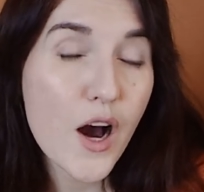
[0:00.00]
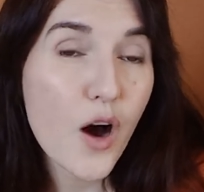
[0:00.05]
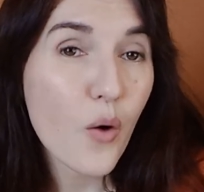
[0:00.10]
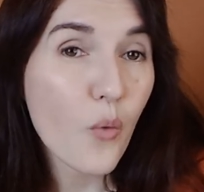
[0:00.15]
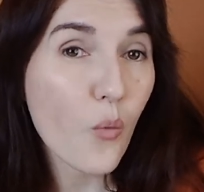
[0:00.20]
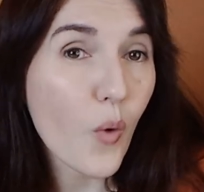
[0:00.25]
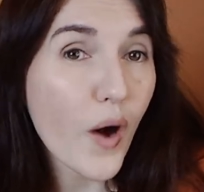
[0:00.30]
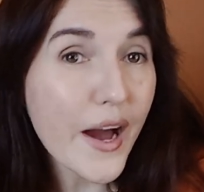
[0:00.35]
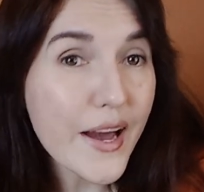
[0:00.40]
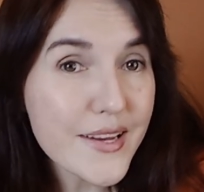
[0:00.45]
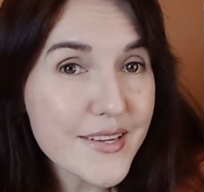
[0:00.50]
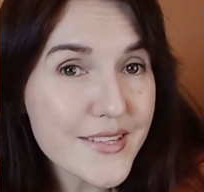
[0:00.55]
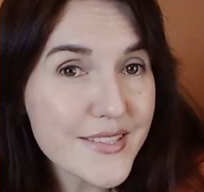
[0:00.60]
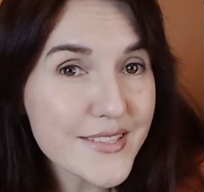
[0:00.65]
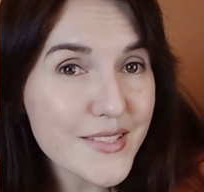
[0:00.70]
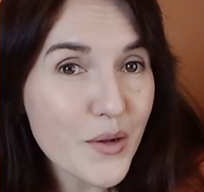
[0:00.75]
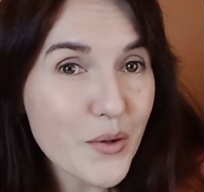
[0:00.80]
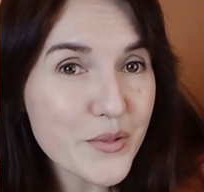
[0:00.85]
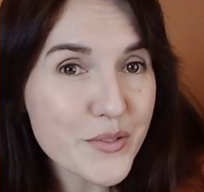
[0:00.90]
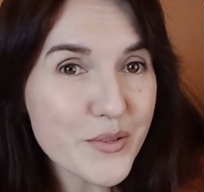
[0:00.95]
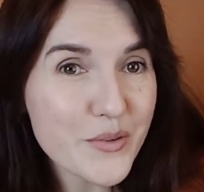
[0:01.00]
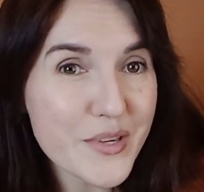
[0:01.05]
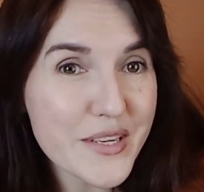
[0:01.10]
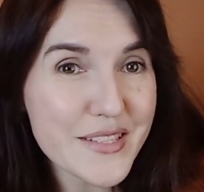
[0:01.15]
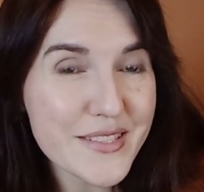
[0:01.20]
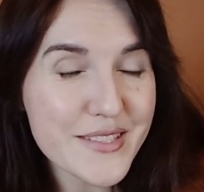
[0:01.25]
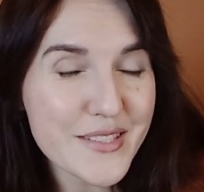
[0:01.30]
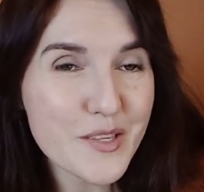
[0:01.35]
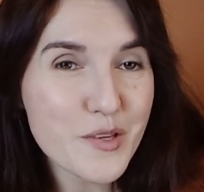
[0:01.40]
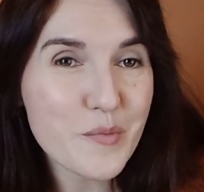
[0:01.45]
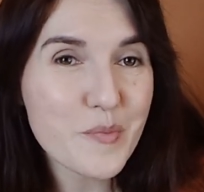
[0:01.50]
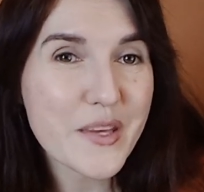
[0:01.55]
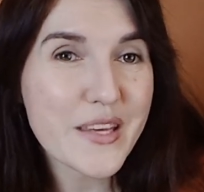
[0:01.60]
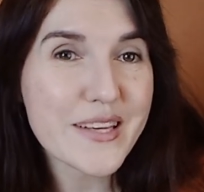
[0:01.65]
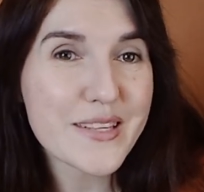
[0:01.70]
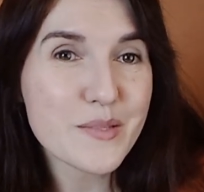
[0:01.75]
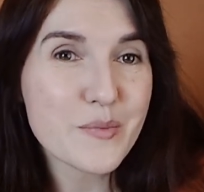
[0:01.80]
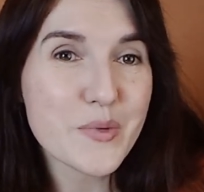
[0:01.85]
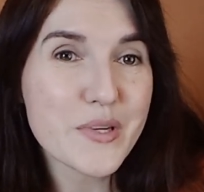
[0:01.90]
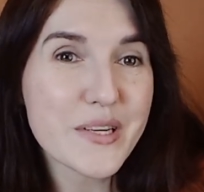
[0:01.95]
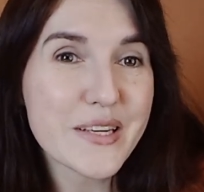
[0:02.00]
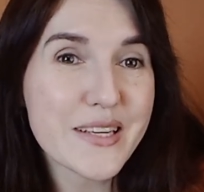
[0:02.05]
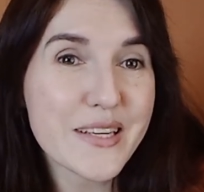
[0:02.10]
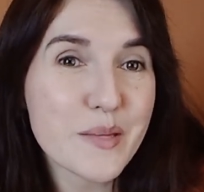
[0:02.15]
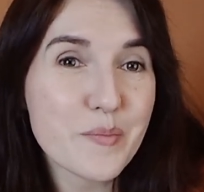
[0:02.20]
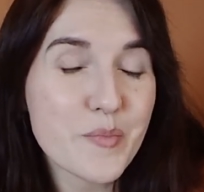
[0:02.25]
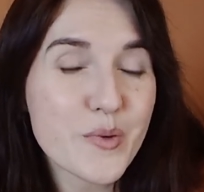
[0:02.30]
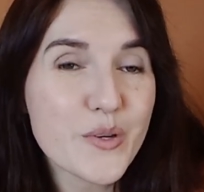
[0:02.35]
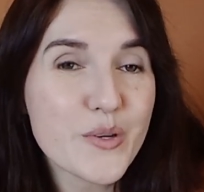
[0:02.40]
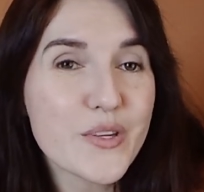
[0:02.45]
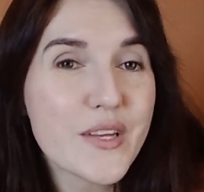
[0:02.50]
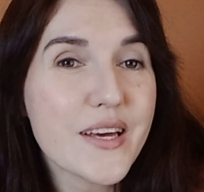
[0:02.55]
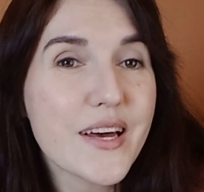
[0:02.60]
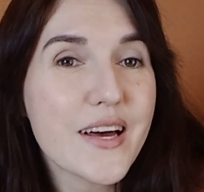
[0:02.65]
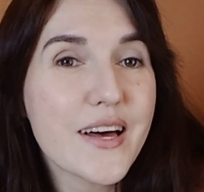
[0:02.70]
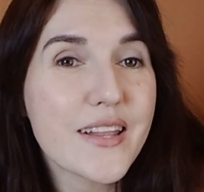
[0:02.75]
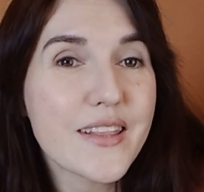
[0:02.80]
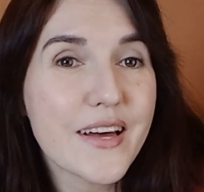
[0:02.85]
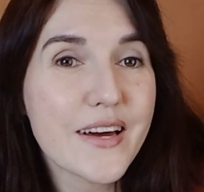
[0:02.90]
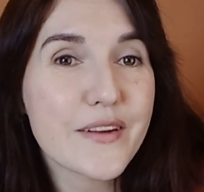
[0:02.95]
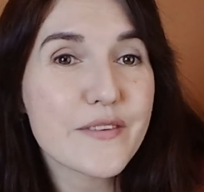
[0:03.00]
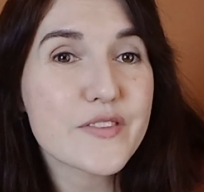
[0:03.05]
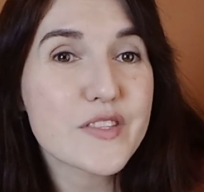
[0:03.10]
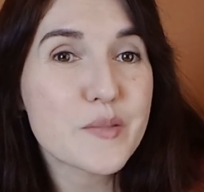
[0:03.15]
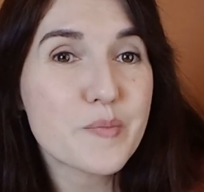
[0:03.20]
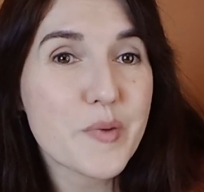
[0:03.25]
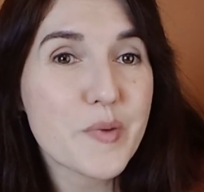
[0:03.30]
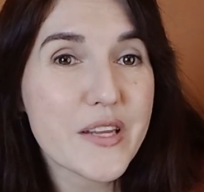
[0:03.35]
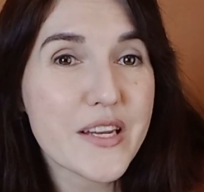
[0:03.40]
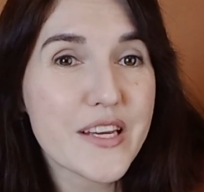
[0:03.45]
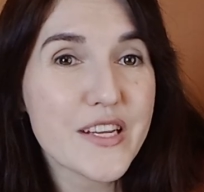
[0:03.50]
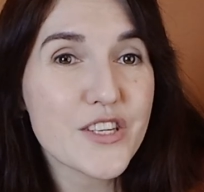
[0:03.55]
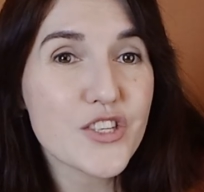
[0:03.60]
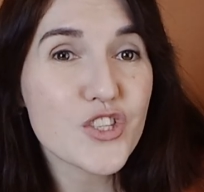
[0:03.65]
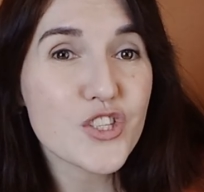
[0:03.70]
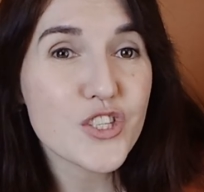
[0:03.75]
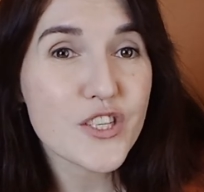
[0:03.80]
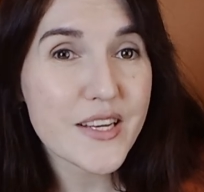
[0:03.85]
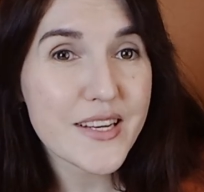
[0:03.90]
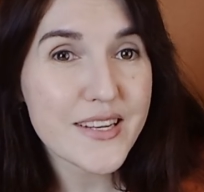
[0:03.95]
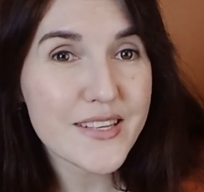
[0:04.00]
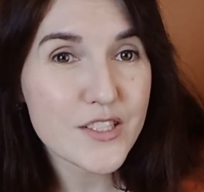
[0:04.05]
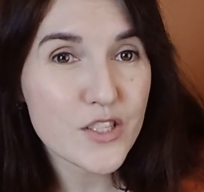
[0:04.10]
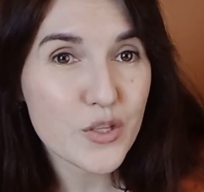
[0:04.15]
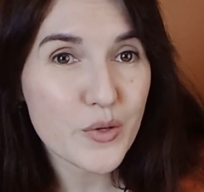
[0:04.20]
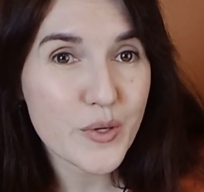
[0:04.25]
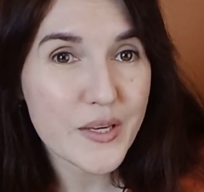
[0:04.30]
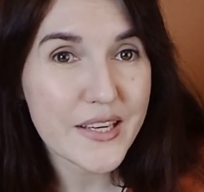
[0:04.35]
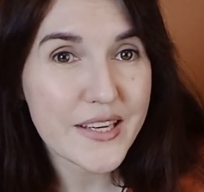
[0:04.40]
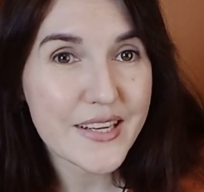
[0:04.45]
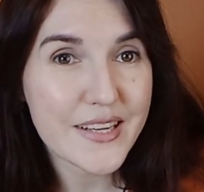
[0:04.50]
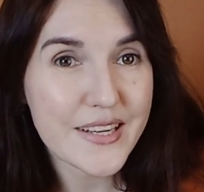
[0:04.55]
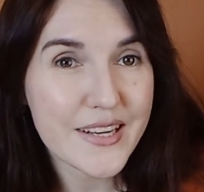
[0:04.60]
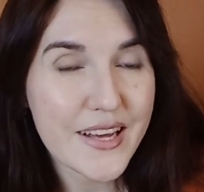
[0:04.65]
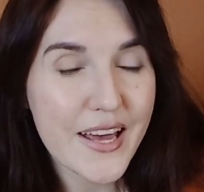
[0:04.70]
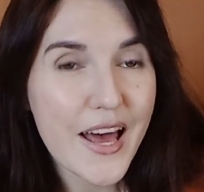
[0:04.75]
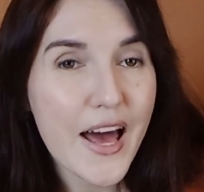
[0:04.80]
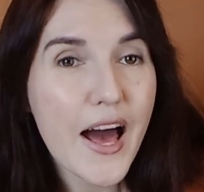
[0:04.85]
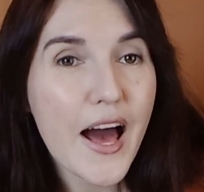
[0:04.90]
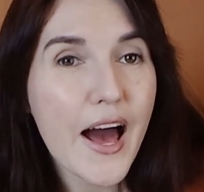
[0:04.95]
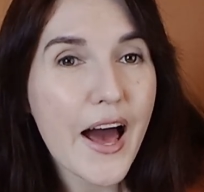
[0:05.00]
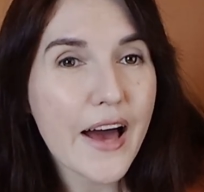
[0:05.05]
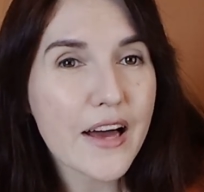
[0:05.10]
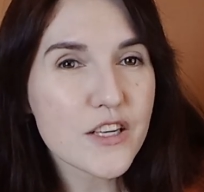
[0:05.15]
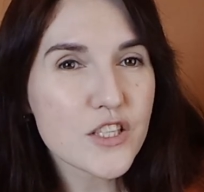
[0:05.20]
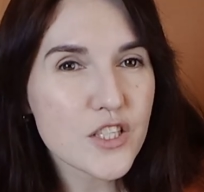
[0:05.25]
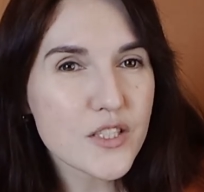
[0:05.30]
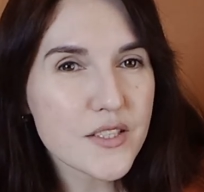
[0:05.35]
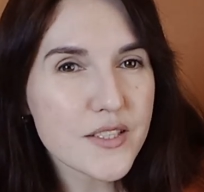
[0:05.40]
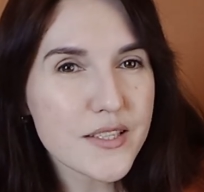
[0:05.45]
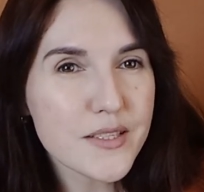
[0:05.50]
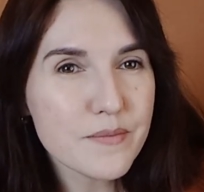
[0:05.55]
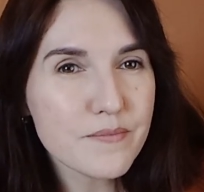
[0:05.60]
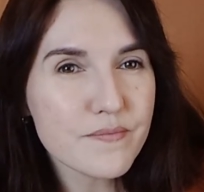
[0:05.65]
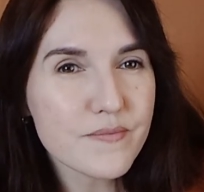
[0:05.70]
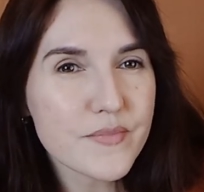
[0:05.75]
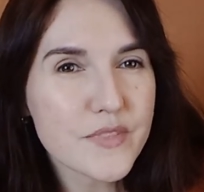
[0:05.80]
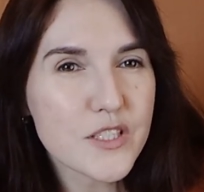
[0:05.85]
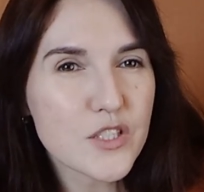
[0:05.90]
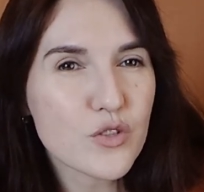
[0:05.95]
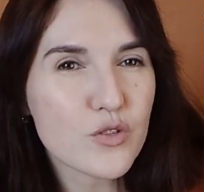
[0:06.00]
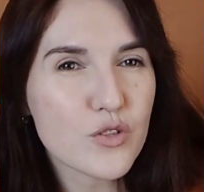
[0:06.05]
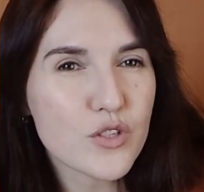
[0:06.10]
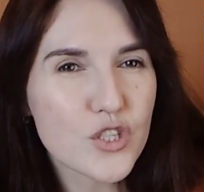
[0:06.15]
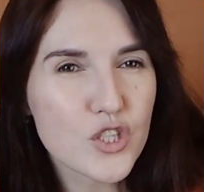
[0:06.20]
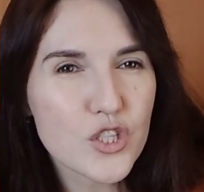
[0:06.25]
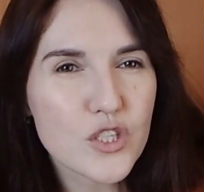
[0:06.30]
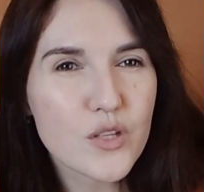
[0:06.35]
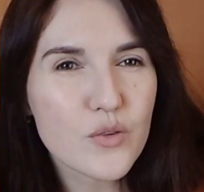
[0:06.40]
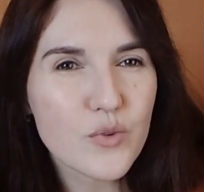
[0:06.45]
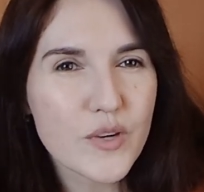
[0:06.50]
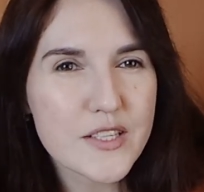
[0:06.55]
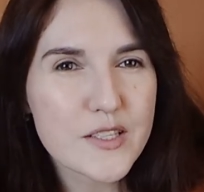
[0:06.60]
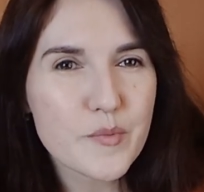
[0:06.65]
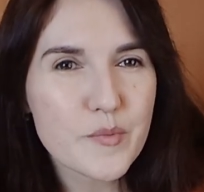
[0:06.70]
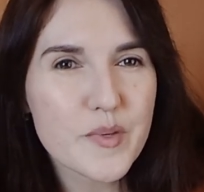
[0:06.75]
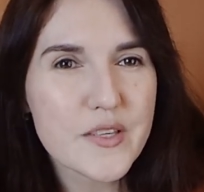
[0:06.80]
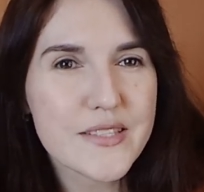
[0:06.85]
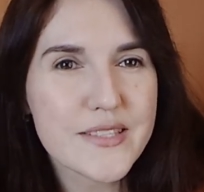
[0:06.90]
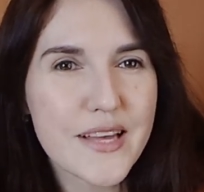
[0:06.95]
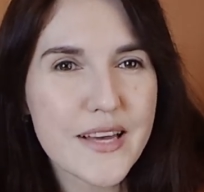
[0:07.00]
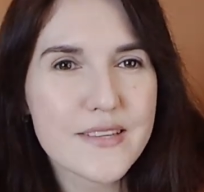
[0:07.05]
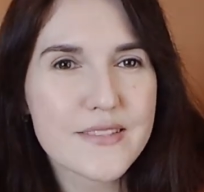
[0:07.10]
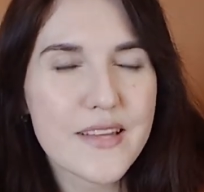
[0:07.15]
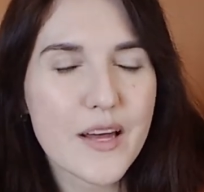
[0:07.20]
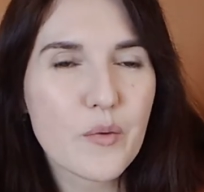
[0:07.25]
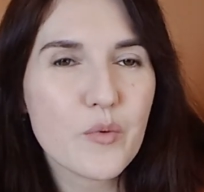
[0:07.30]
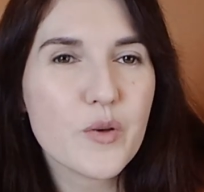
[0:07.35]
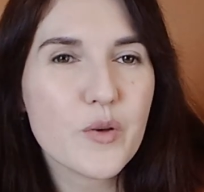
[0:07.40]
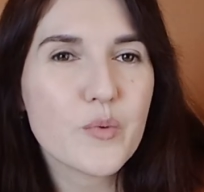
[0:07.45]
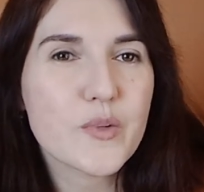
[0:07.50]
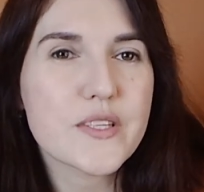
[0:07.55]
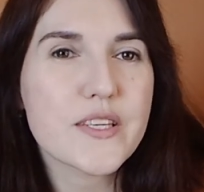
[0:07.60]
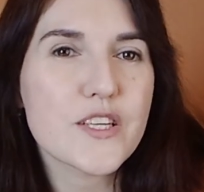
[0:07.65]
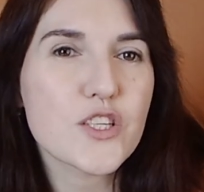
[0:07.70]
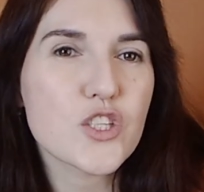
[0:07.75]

Why it is called green soup? Because we're gonna put a lot of spinach into it. Actually, the traditional recipe says that we will need